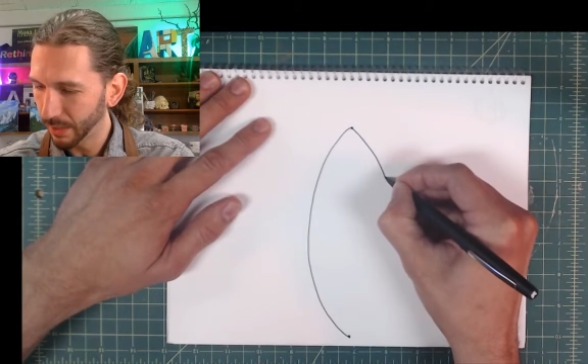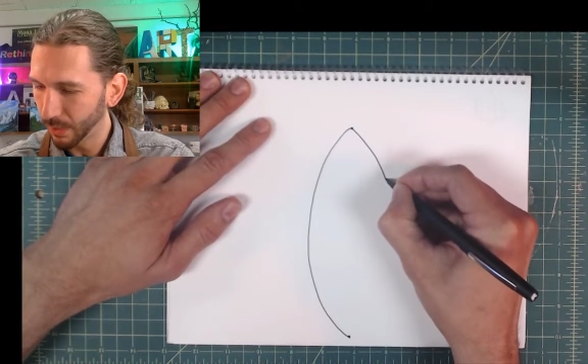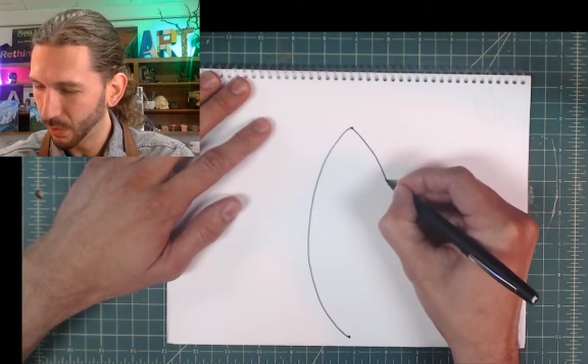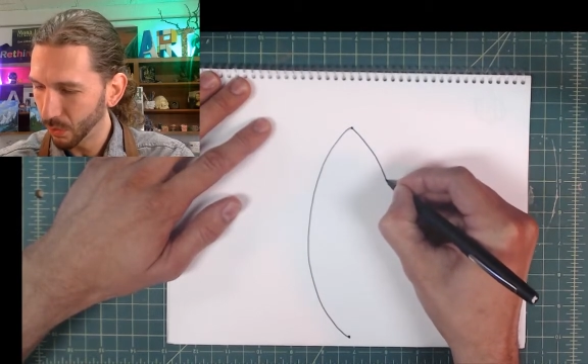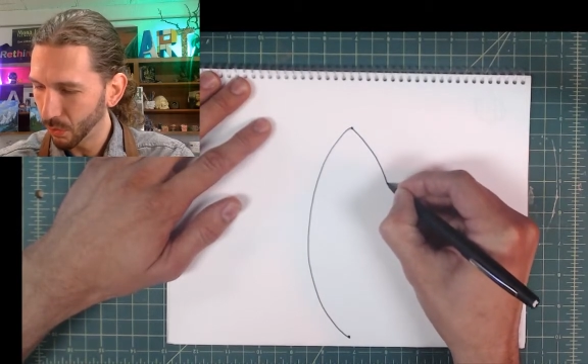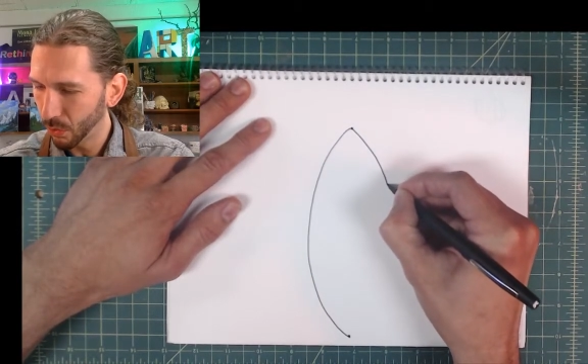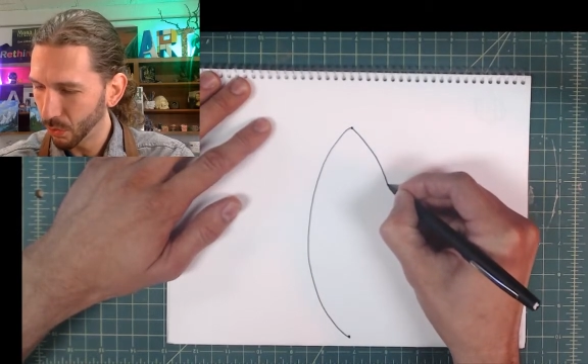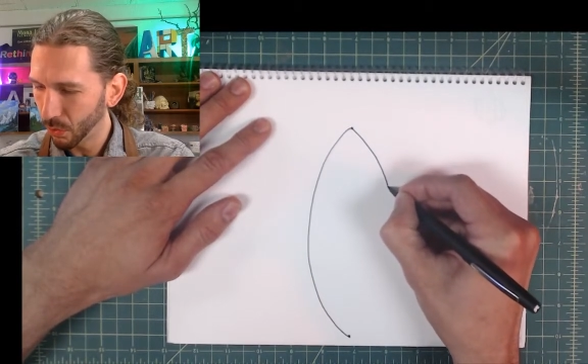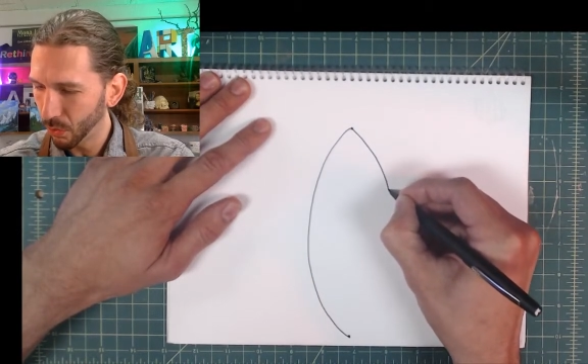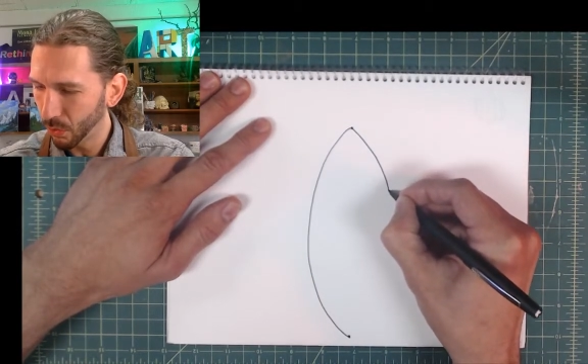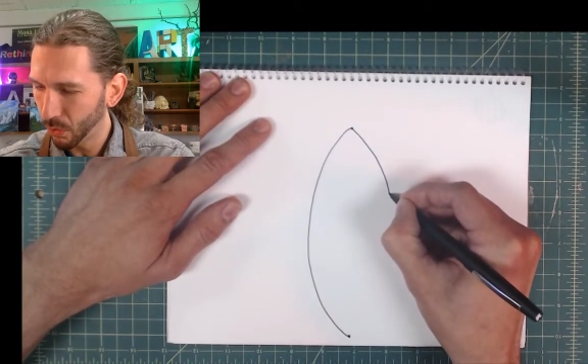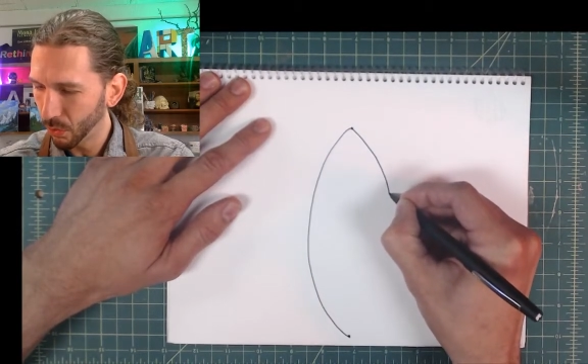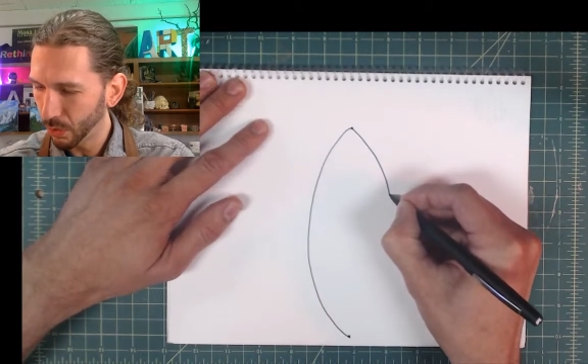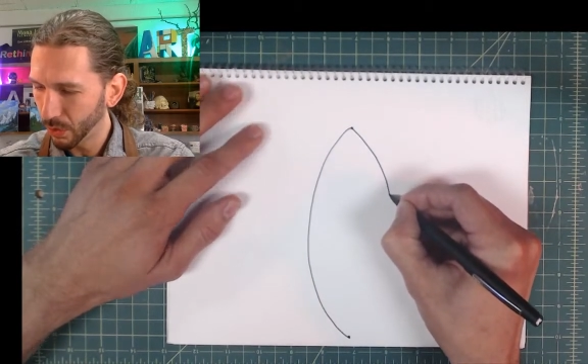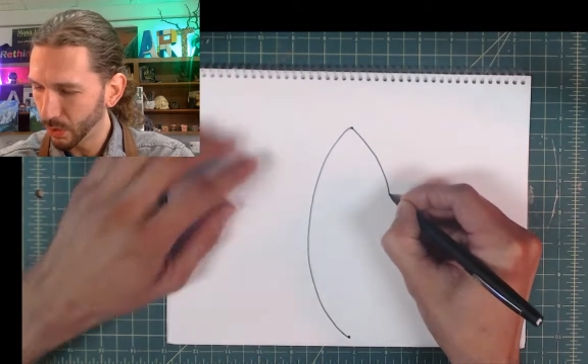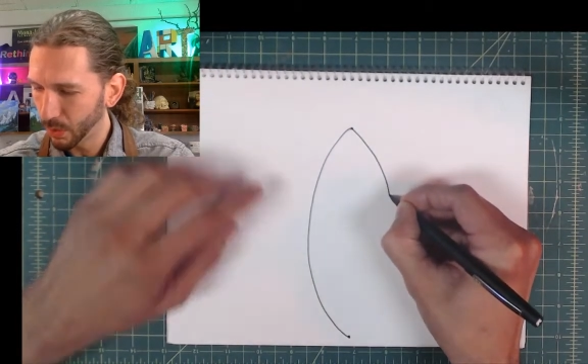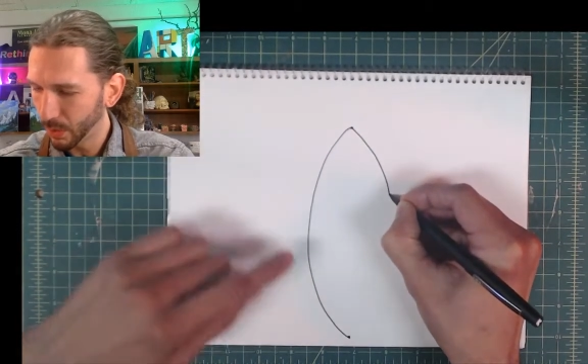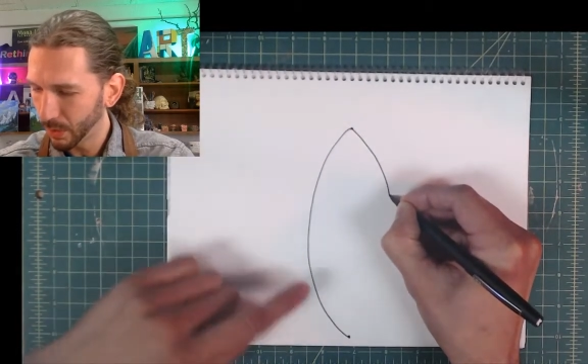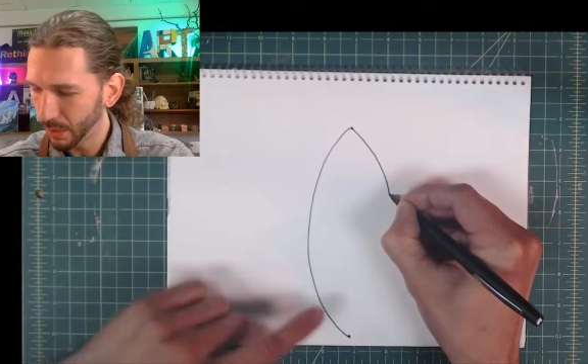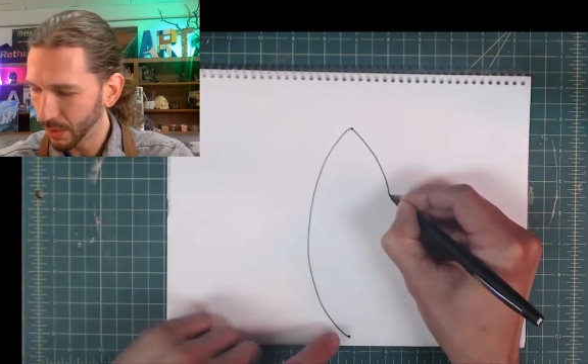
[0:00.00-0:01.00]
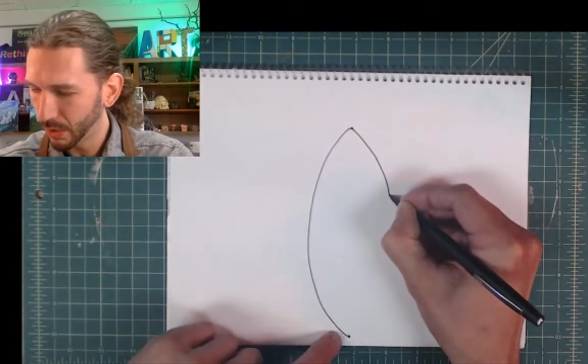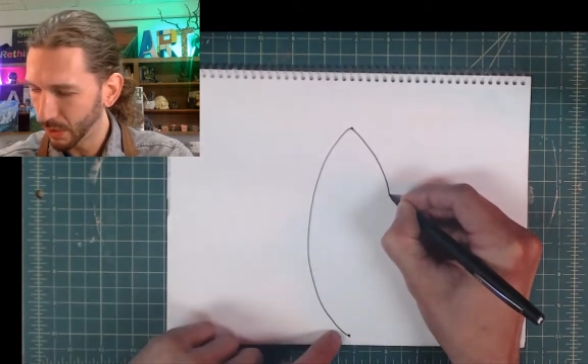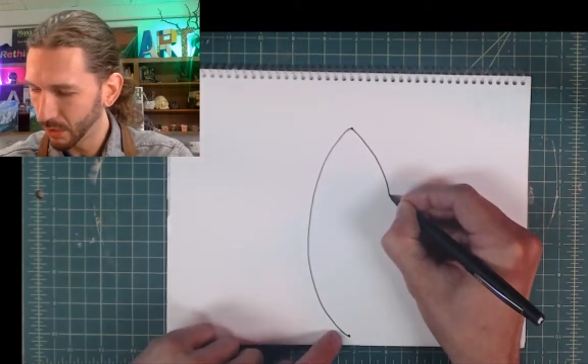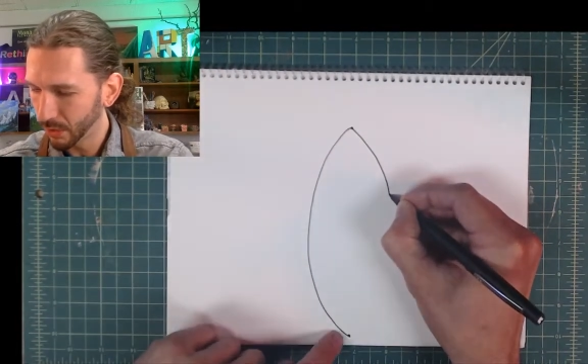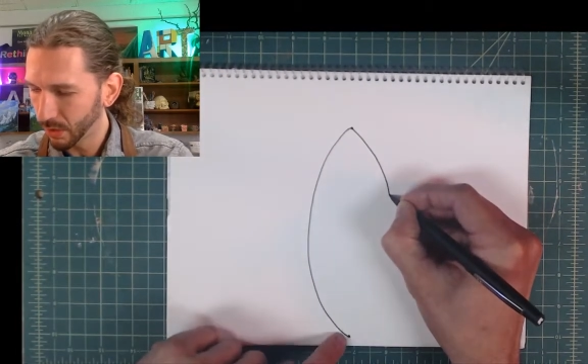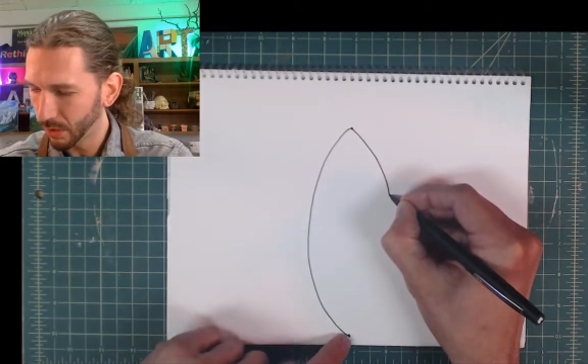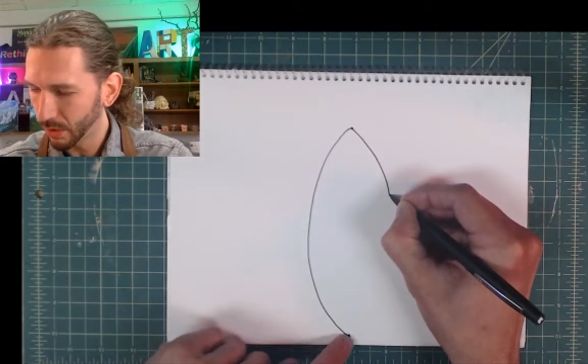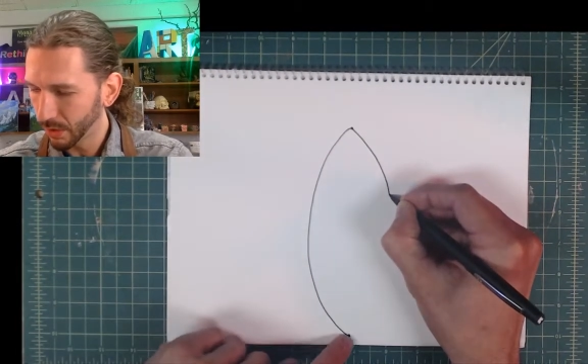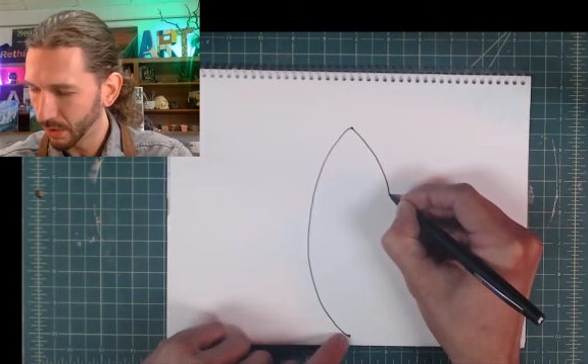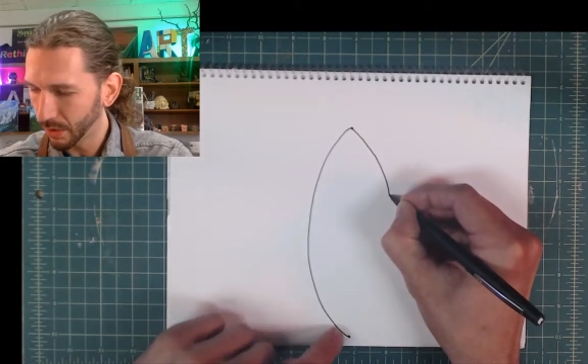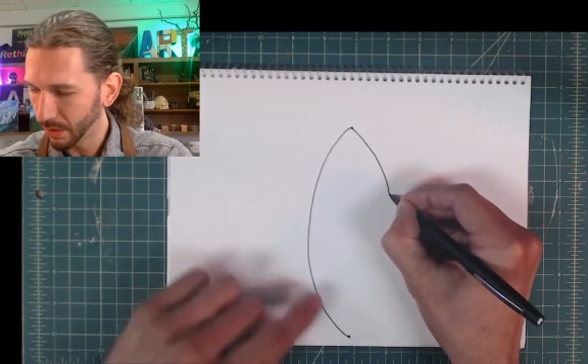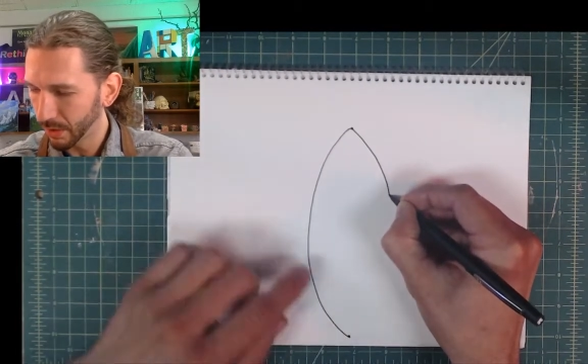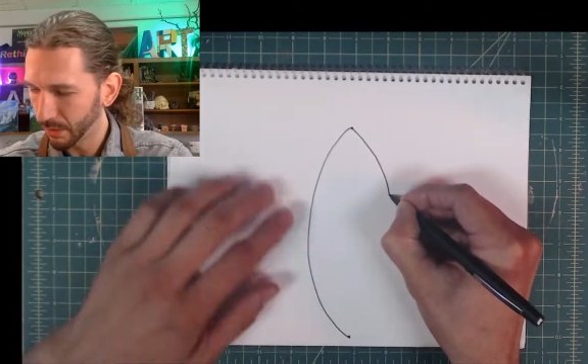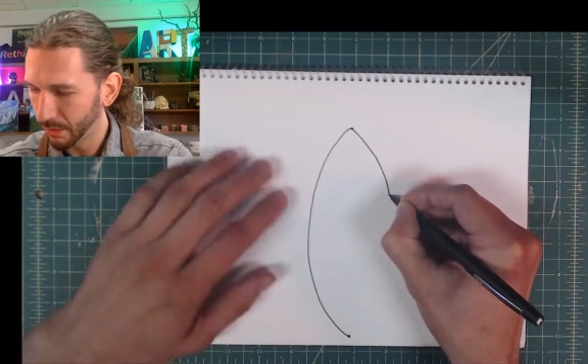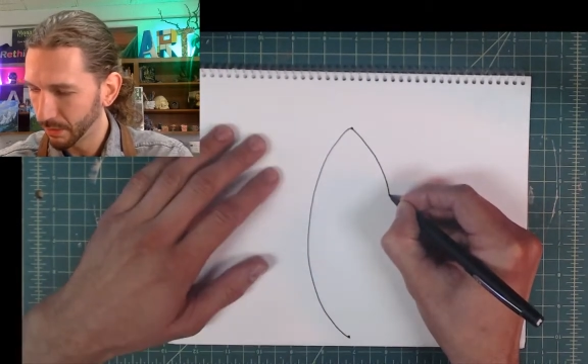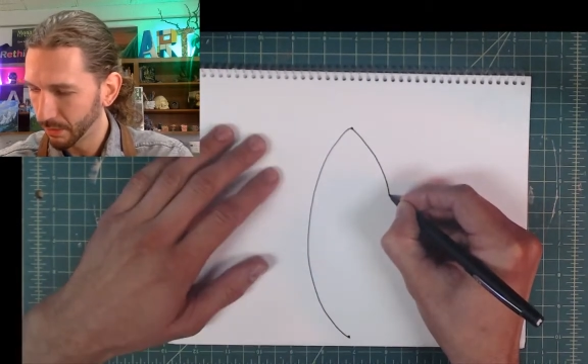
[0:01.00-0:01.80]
and you want to hit your target.